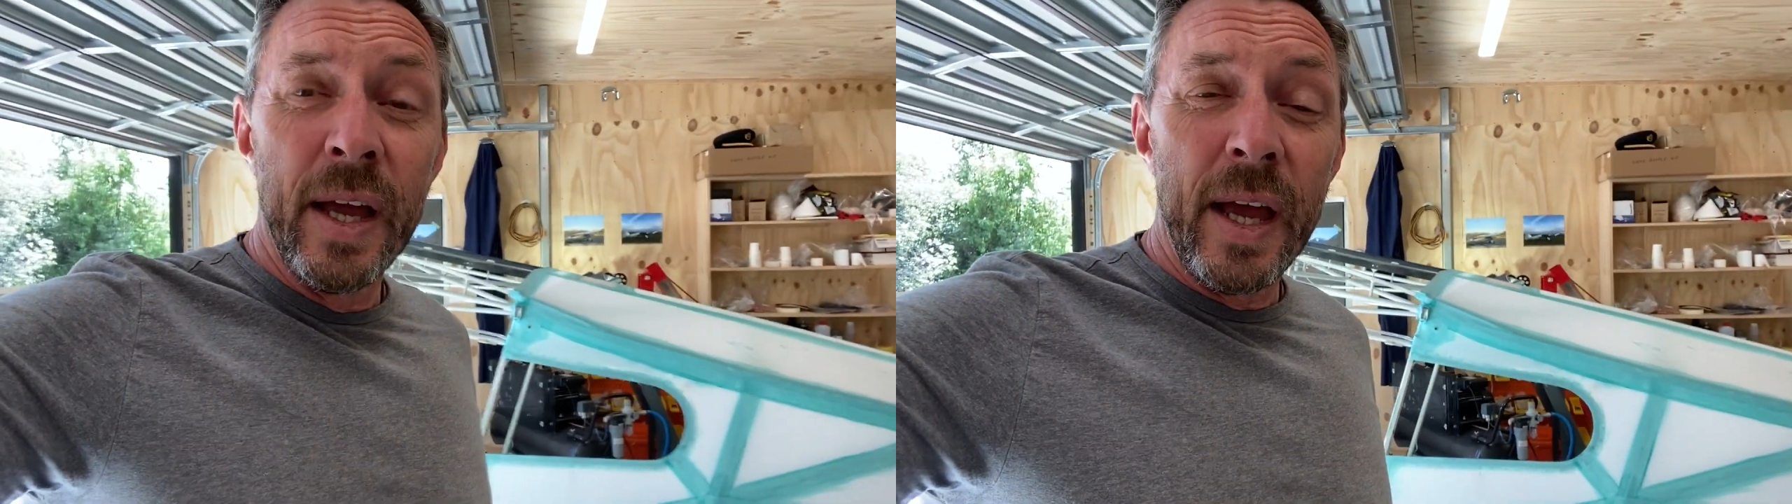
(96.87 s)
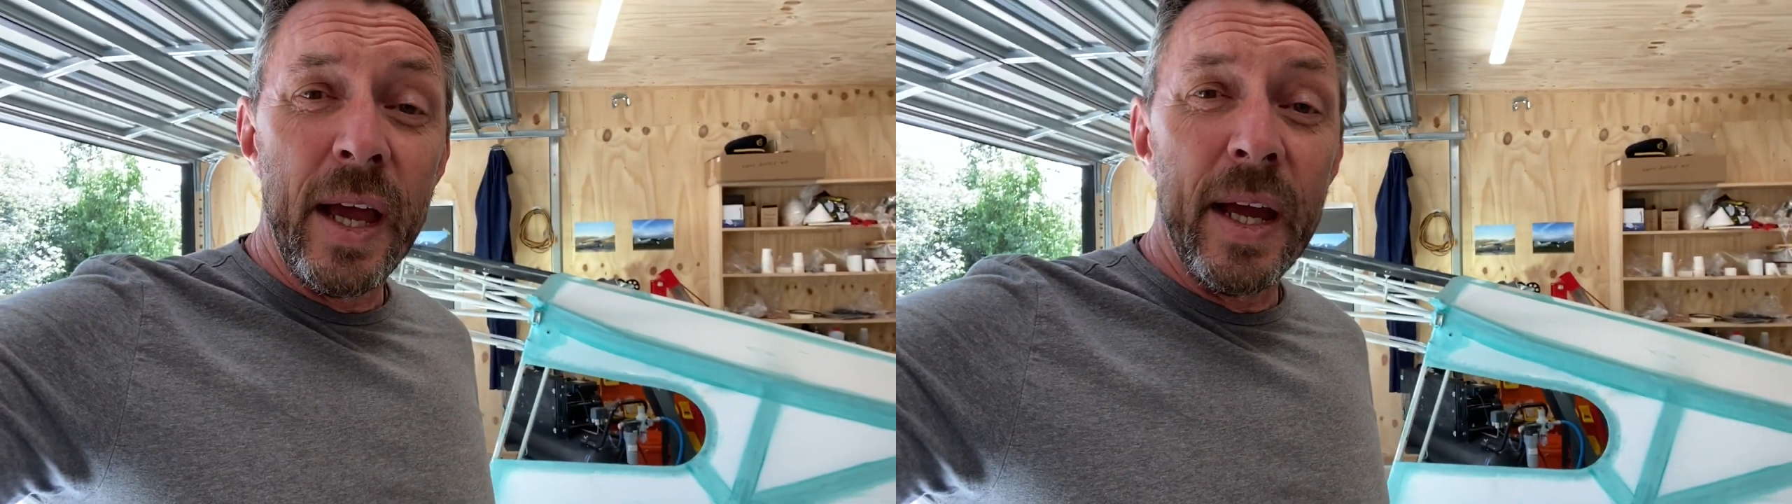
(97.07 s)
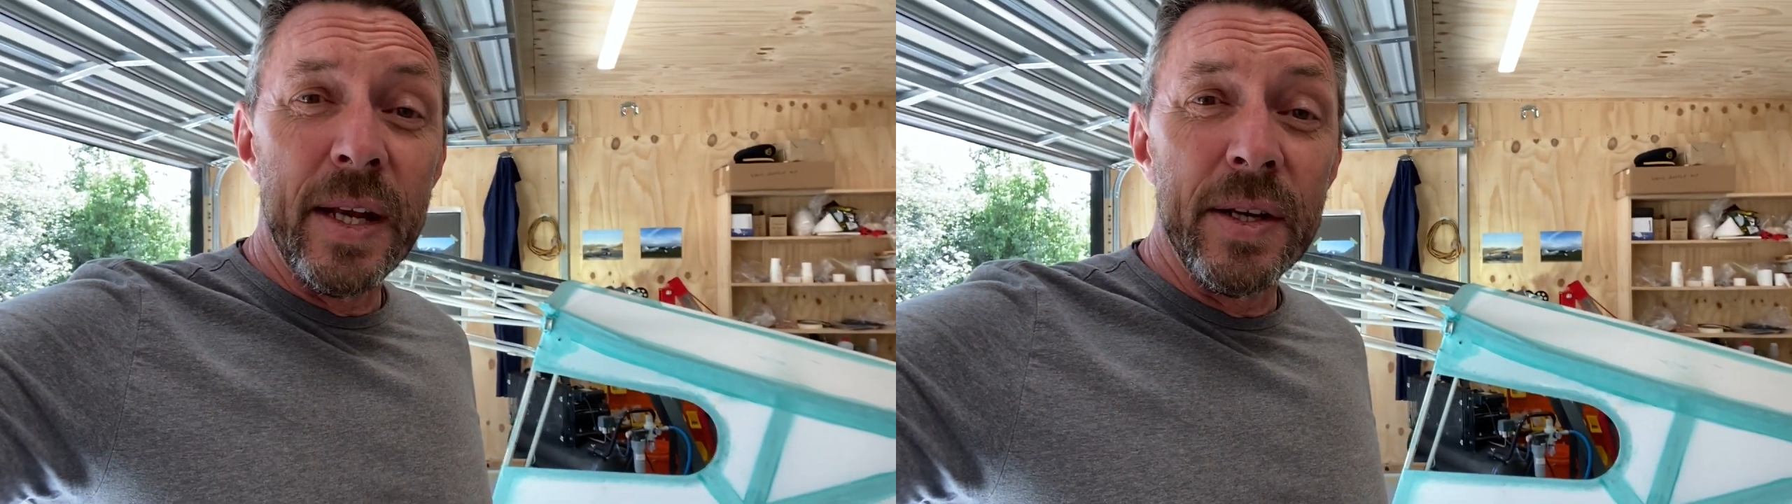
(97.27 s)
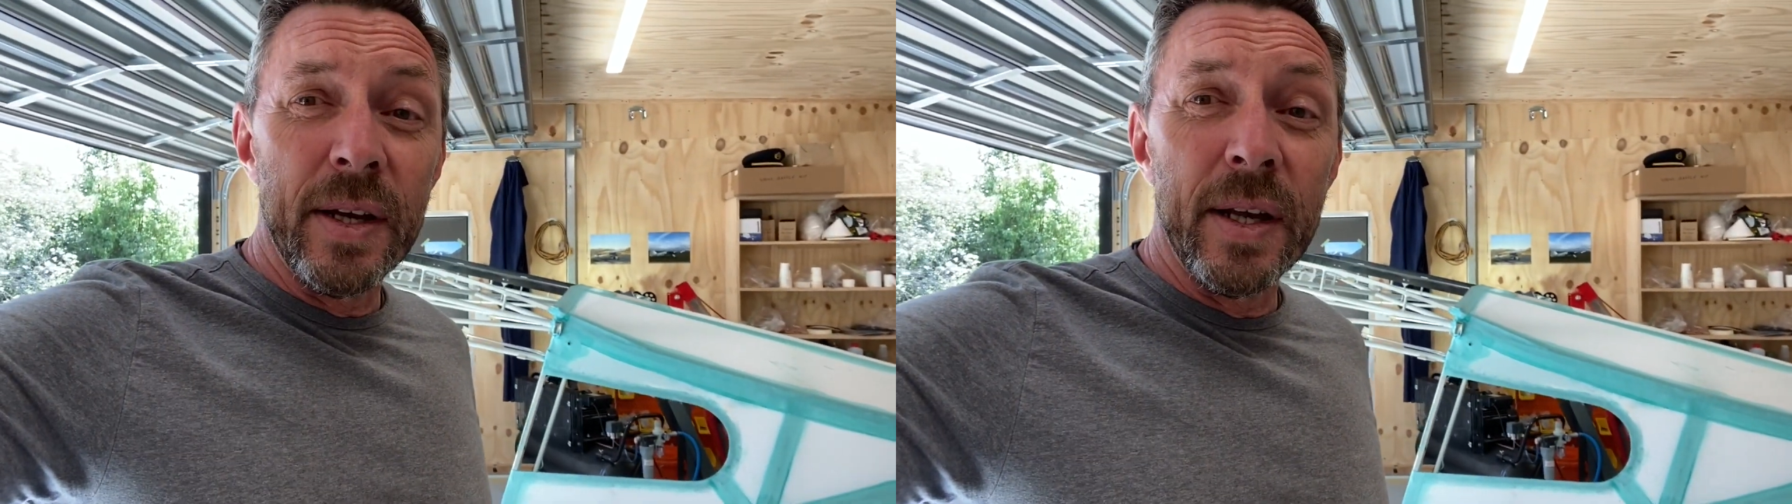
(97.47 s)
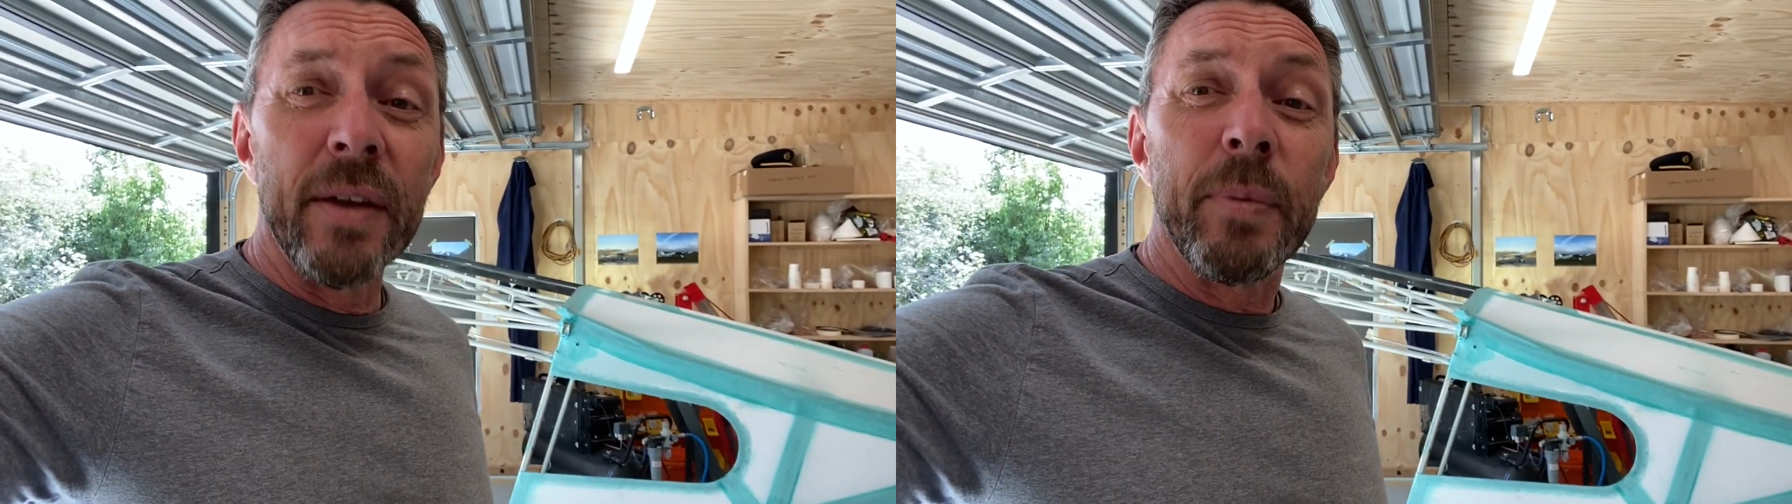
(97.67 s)
And
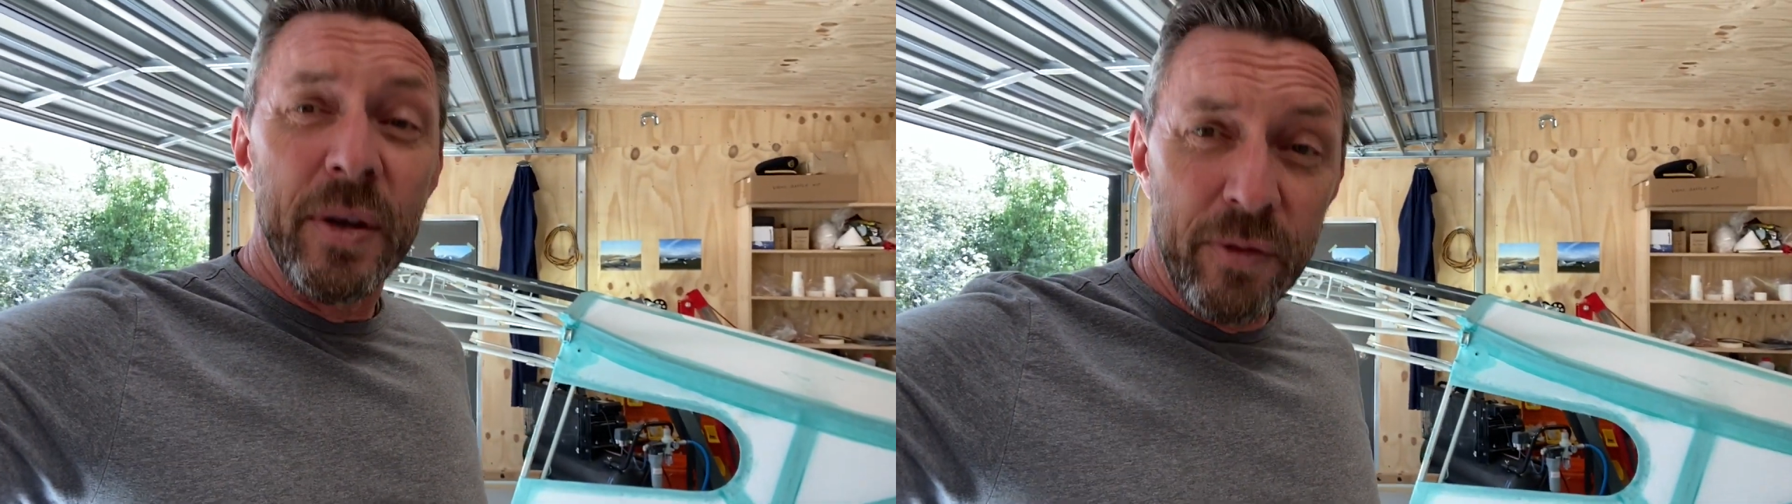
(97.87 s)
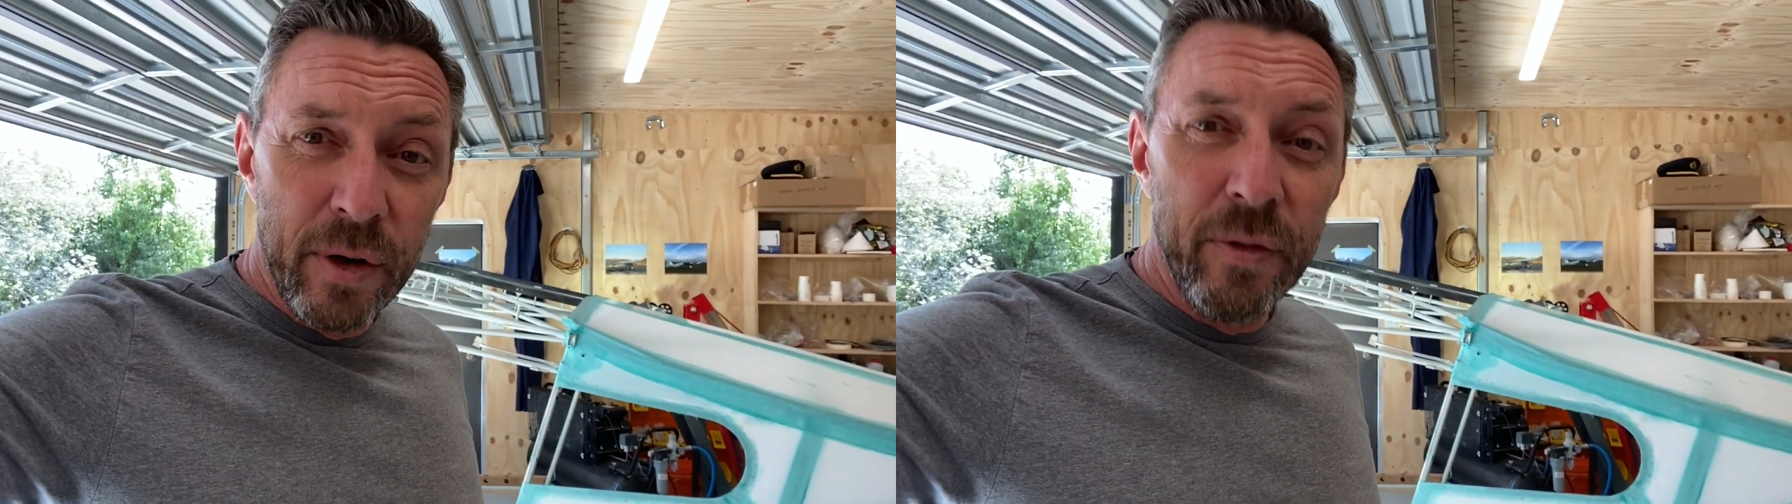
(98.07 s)
uh, they've been very,